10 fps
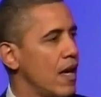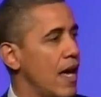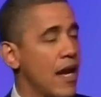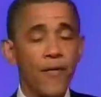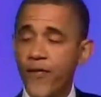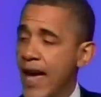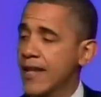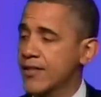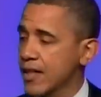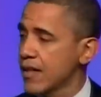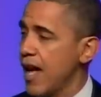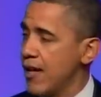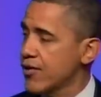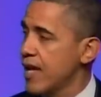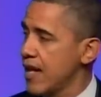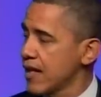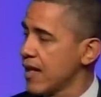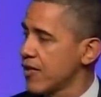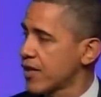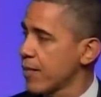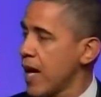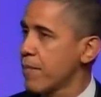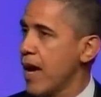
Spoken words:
And thanks to outstanding leadership like